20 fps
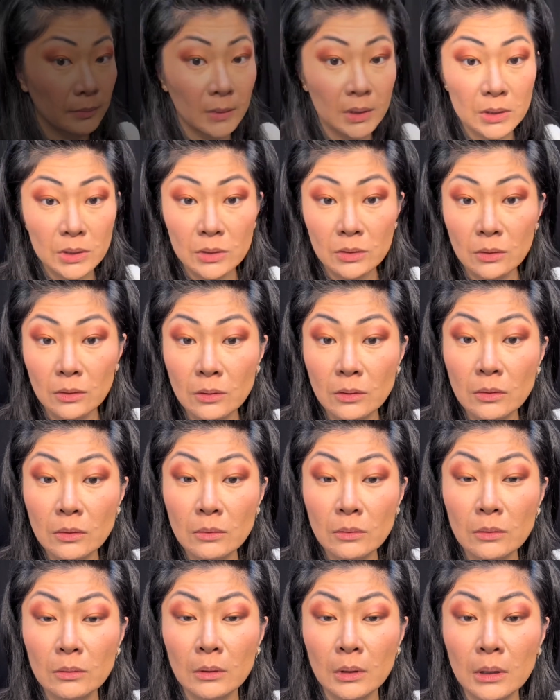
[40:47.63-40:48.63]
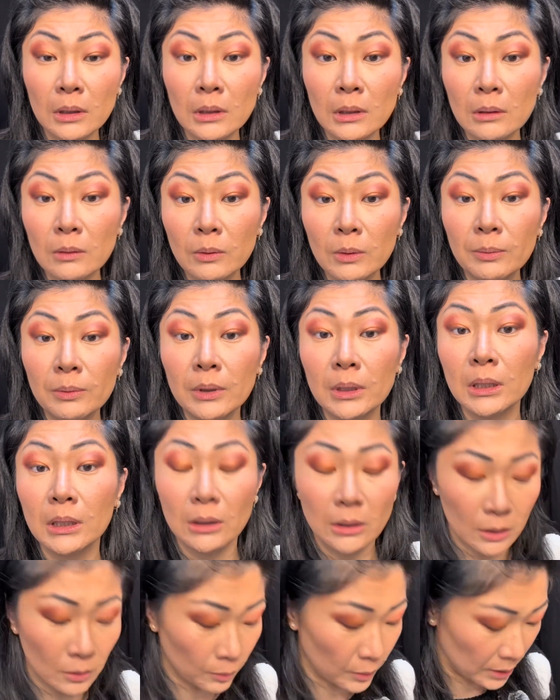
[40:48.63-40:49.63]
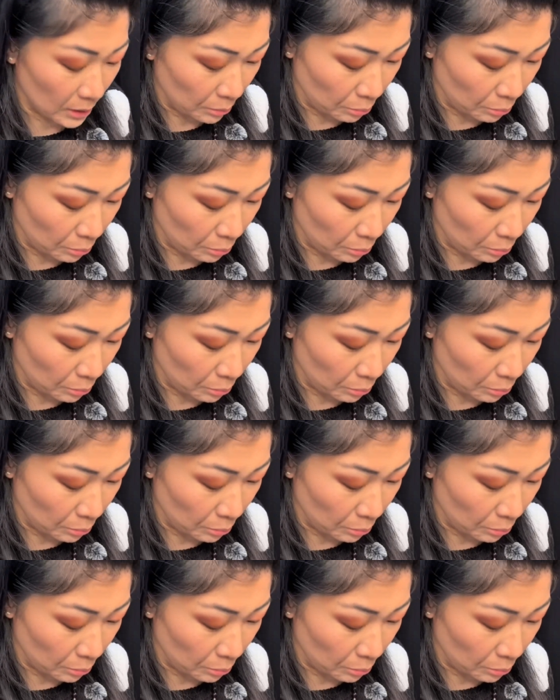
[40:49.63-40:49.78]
So I think we're pretty good with the